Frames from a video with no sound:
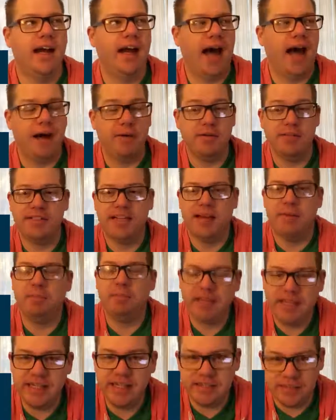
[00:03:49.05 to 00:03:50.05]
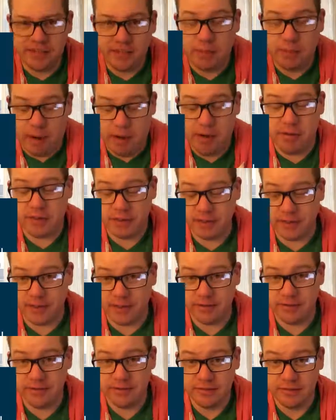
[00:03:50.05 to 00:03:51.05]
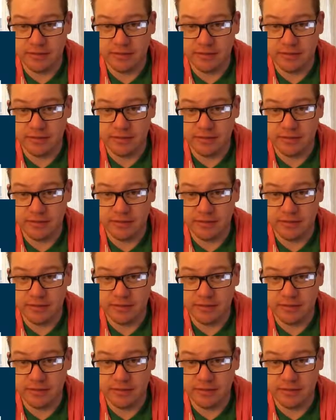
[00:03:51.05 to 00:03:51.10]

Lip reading: I would say please learn PowerShell.